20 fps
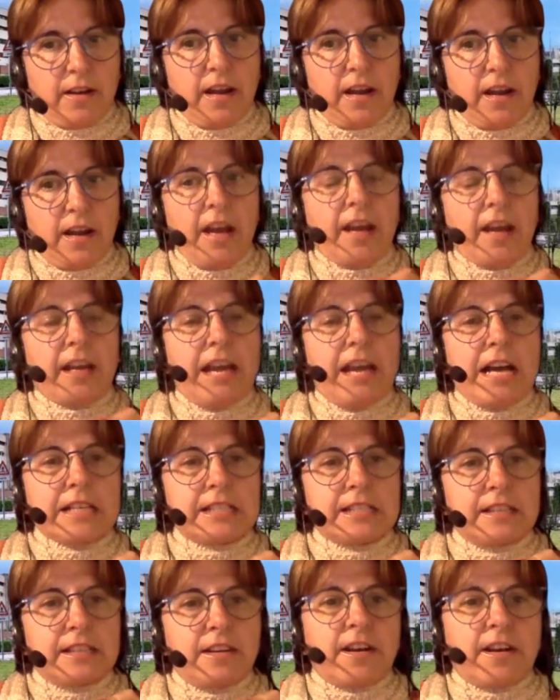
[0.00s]
a
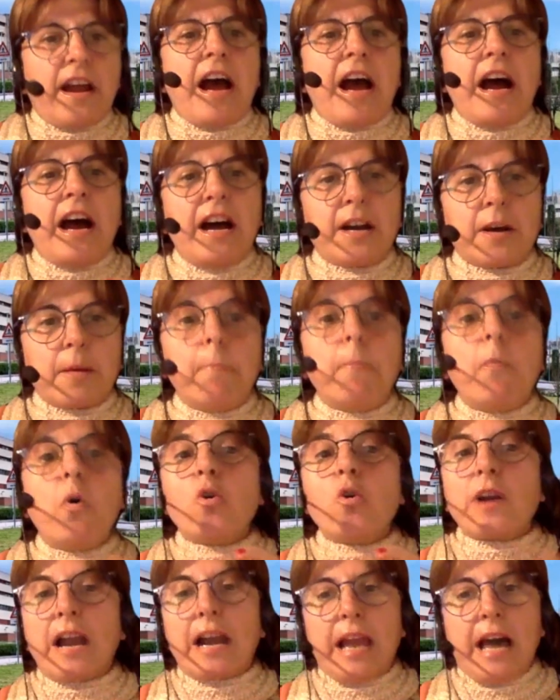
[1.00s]
cluster are
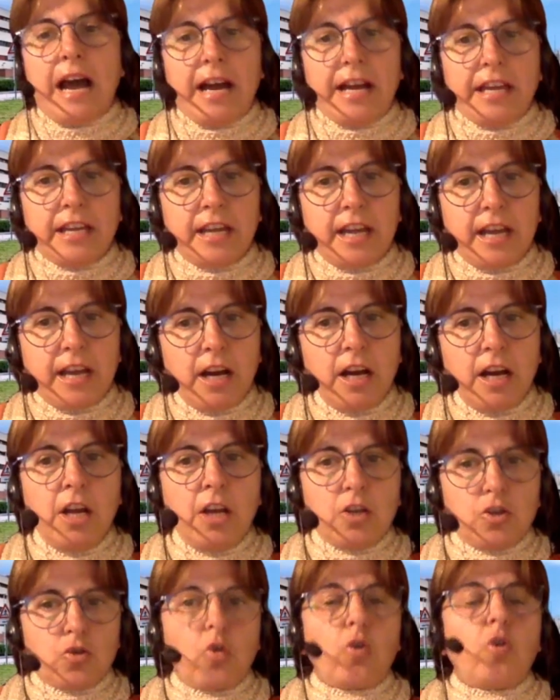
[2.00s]
more alike,
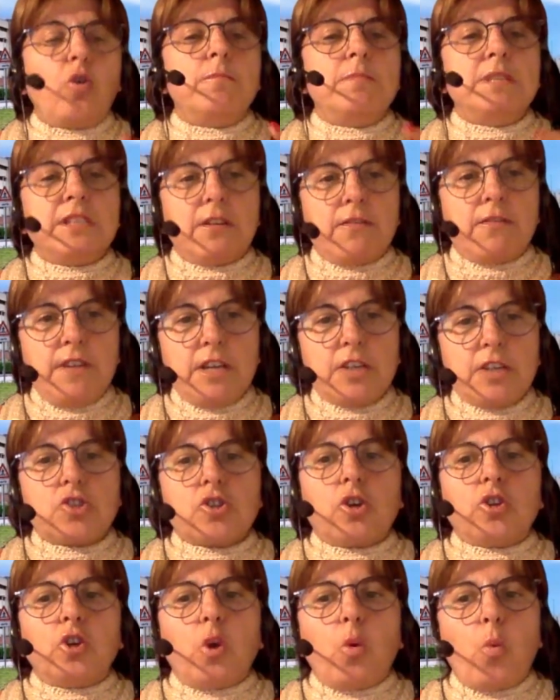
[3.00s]
so
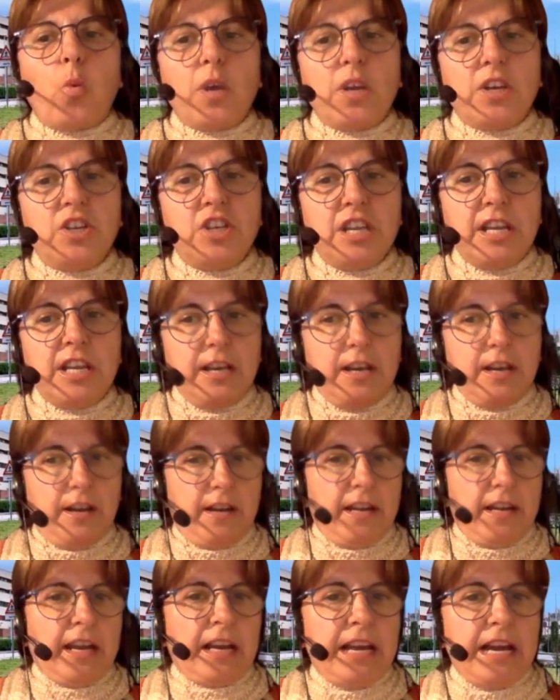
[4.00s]
observation within
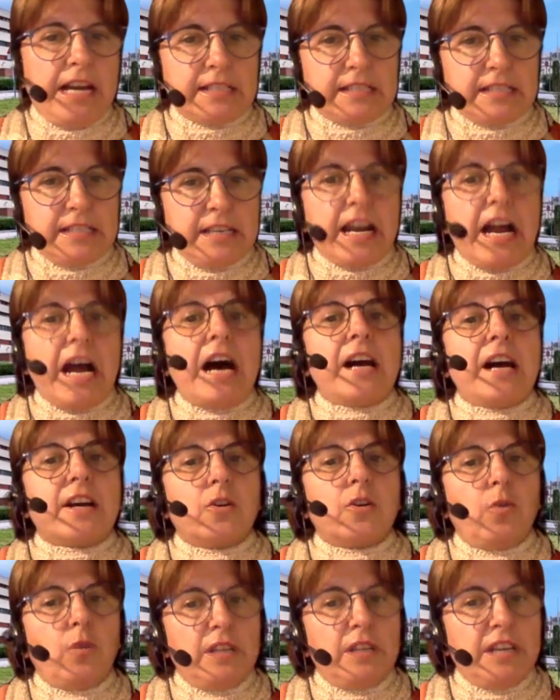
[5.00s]
a cluster are
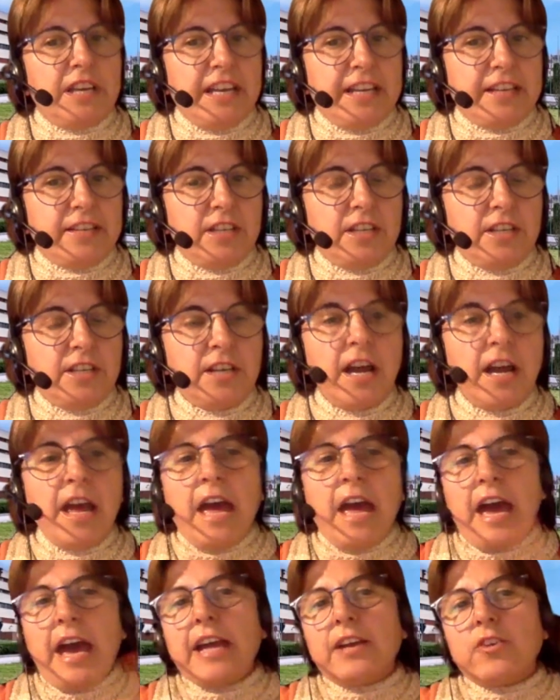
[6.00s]
correlated,
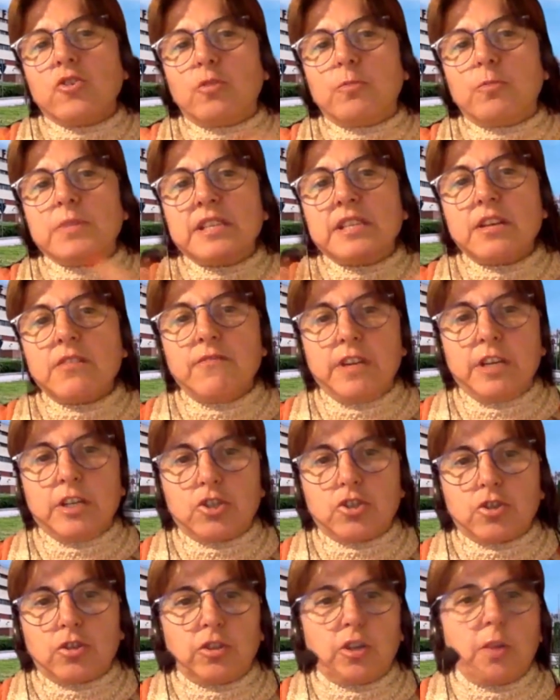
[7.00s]
and
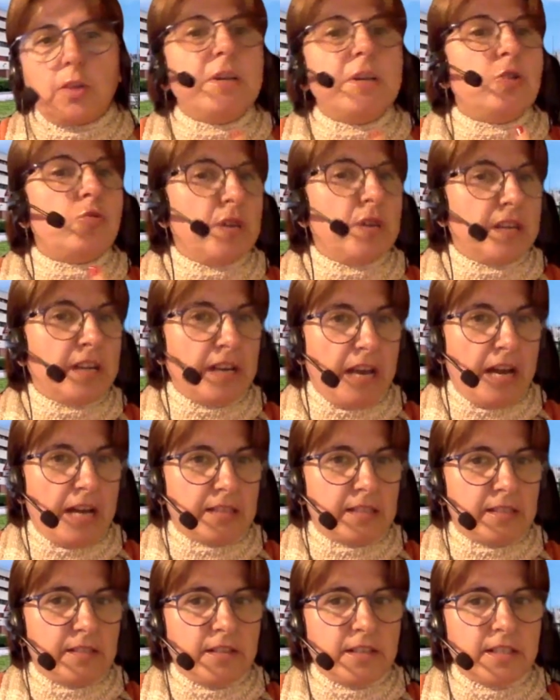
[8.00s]
observation between
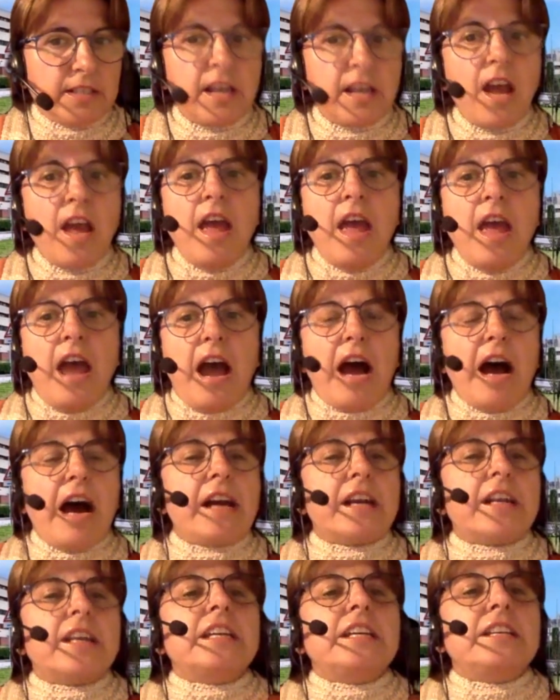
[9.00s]
clusters
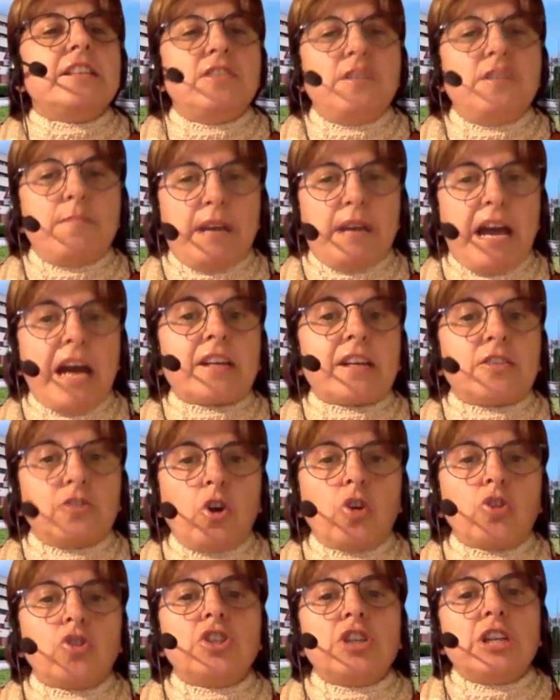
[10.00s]
are
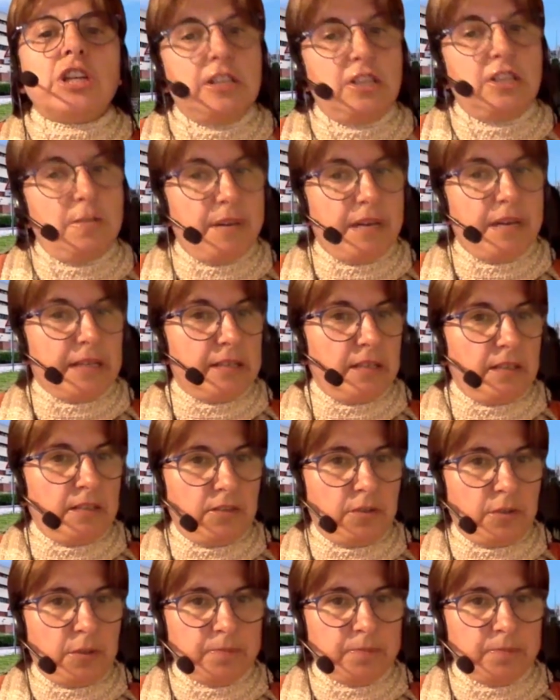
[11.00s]
not independent.